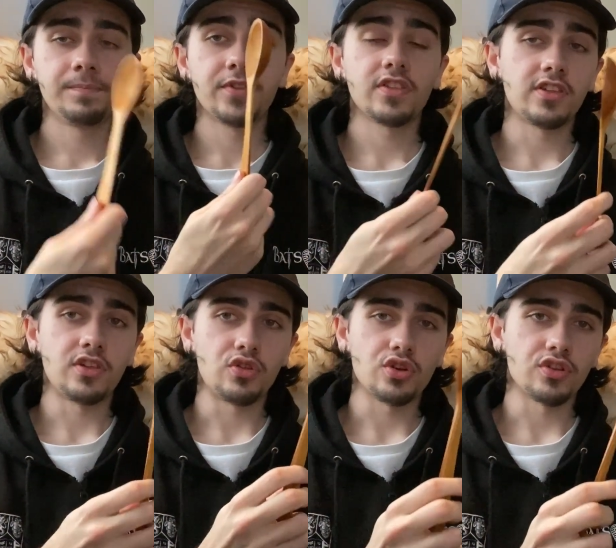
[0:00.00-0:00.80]
So this
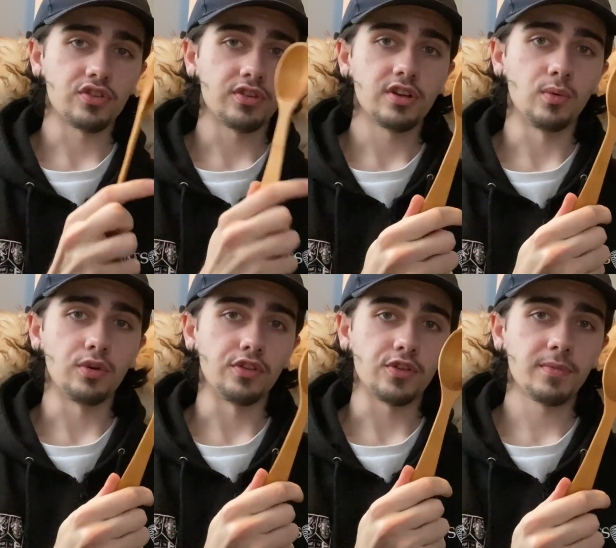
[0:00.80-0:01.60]
is just a
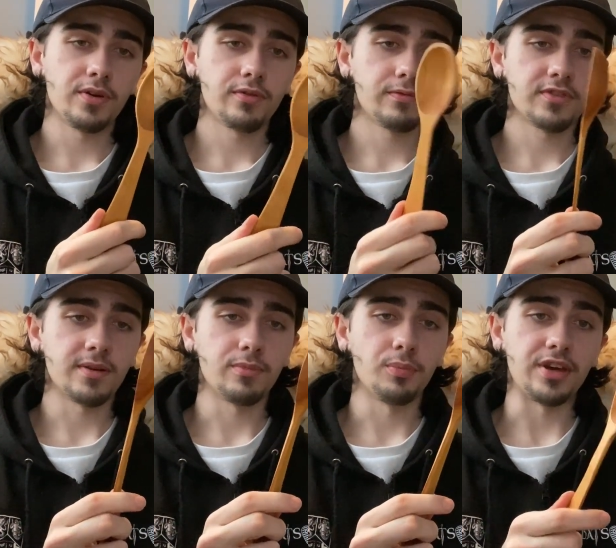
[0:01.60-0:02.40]
wooden spoon,
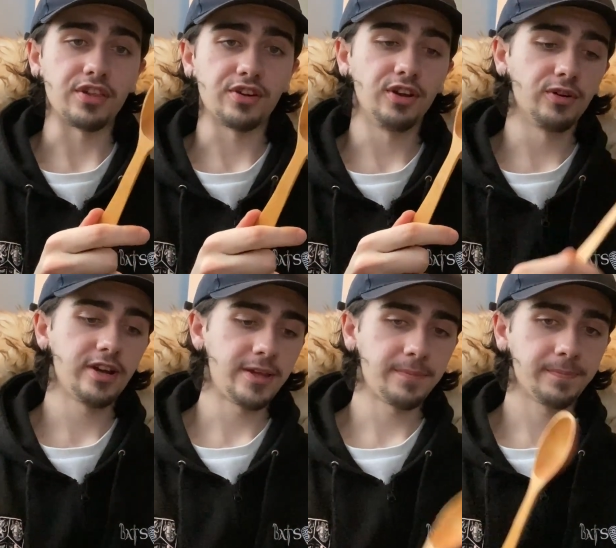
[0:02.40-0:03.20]
simple piece of cutlery.